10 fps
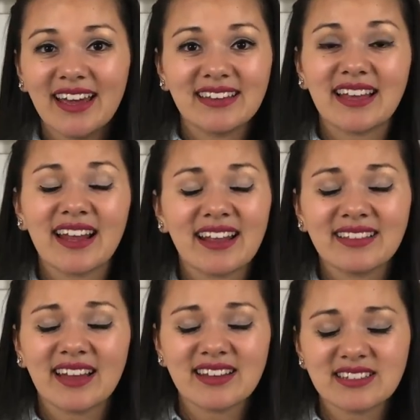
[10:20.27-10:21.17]

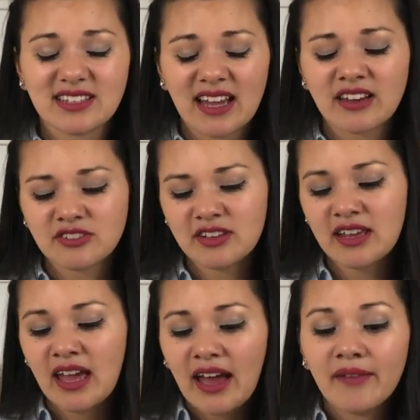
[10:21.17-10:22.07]
That is
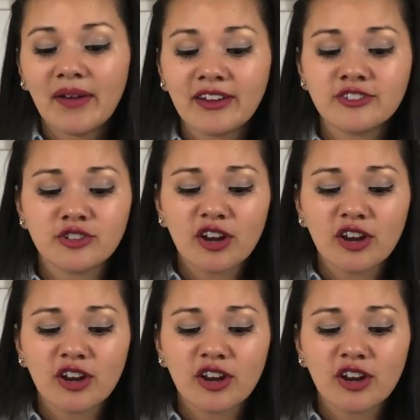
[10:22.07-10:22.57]
actually, I should